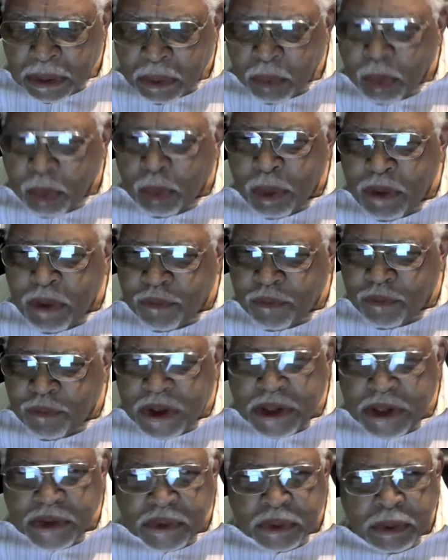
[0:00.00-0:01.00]
When we
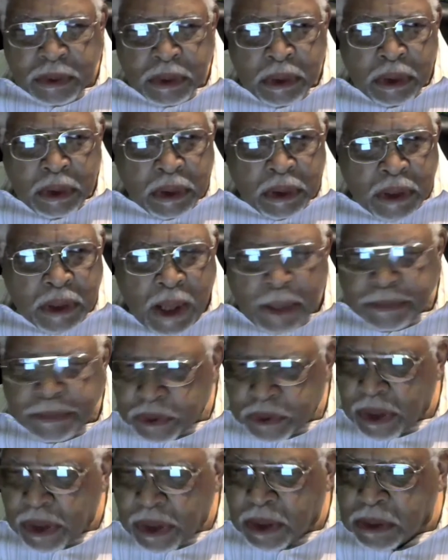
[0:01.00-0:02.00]
face
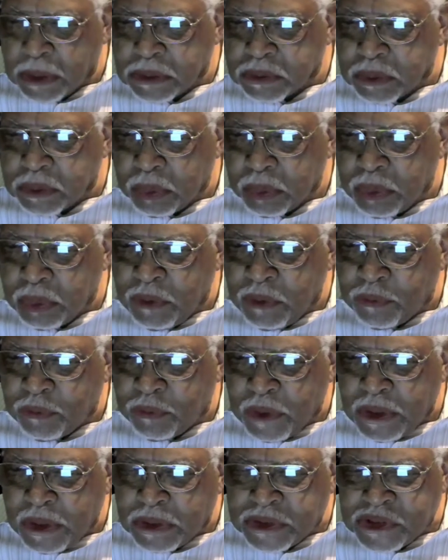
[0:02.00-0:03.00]
obstacles, when we
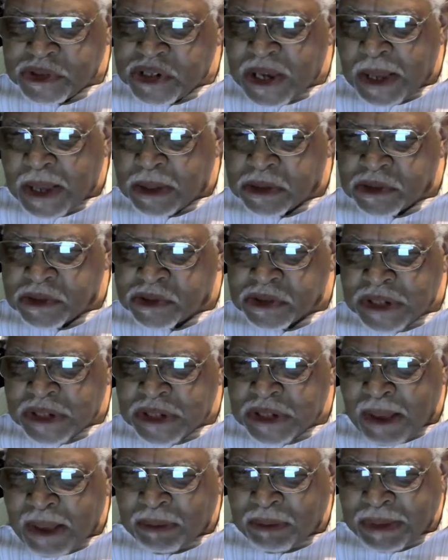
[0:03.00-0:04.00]
face challenges in
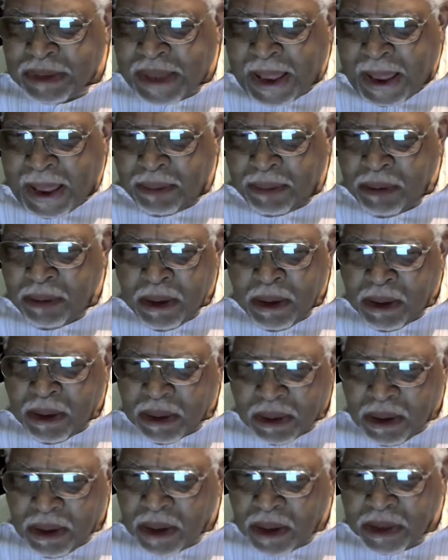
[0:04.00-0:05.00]
our life,
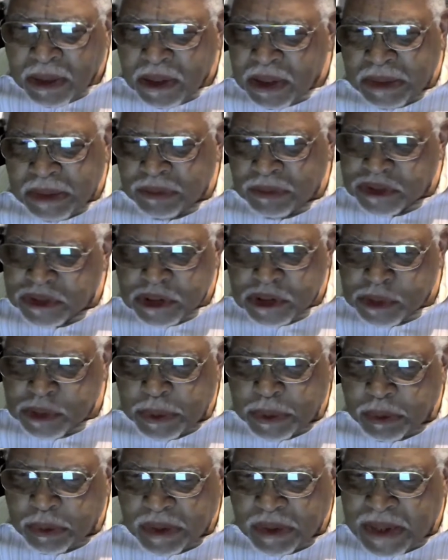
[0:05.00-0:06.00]
God didn't give us the
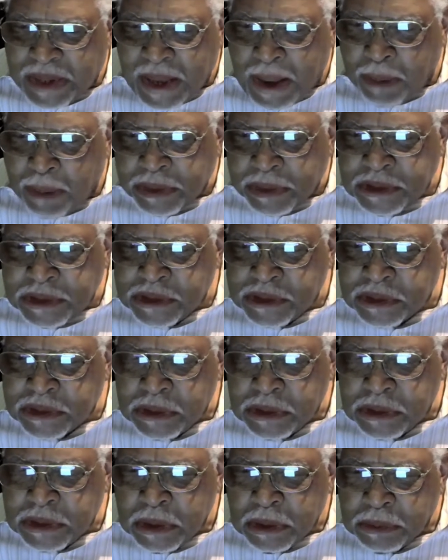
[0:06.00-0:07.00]
spirit of cowardice,
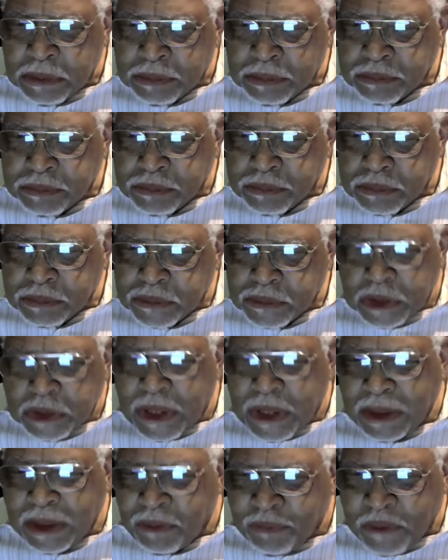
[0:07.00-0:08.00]
to
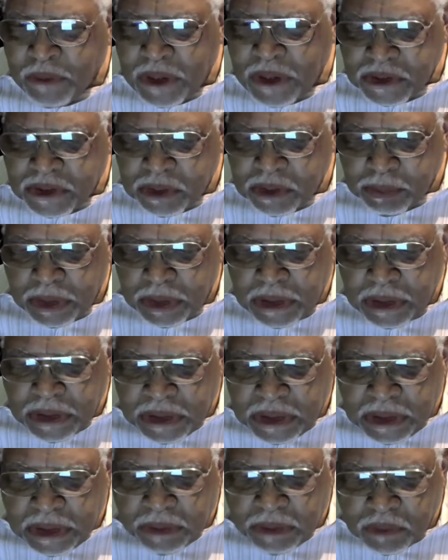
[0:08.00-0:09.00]
not to face it, but he
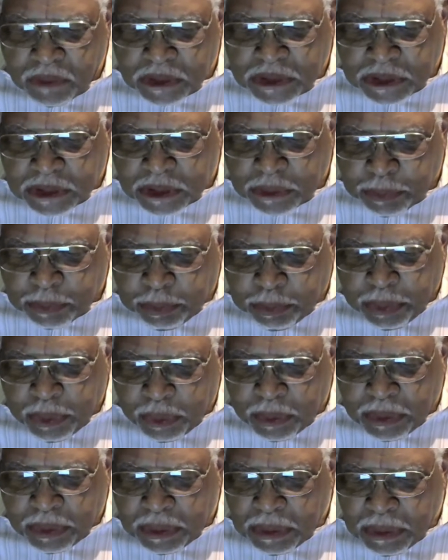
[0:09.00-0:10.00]
gave us the
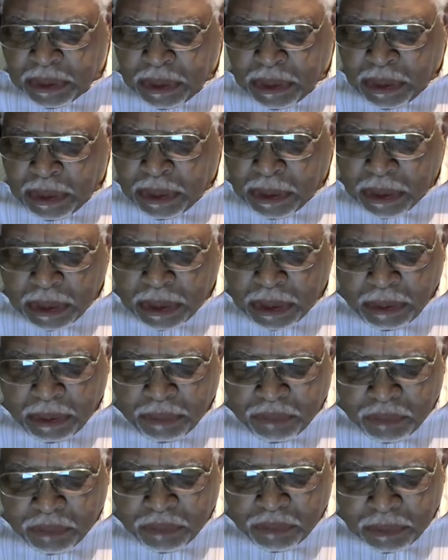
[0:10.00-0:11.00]
spirit
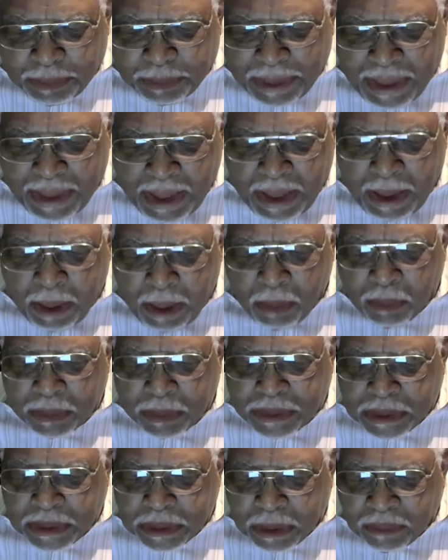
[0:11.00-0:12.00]
of
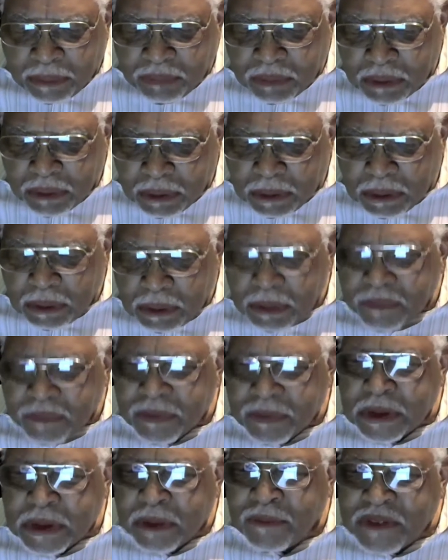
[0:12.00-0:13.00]
power and of love
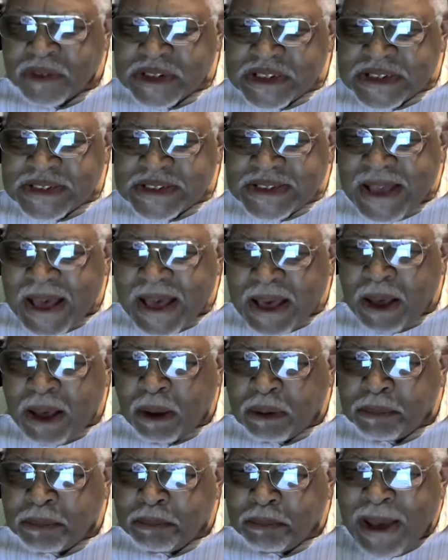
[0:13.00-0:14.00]
and of a
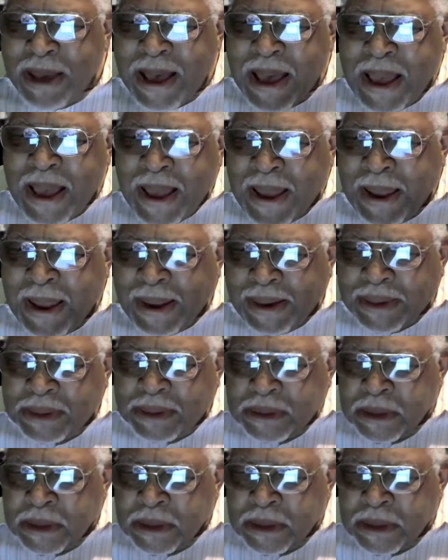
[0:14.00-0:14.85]
sound mind.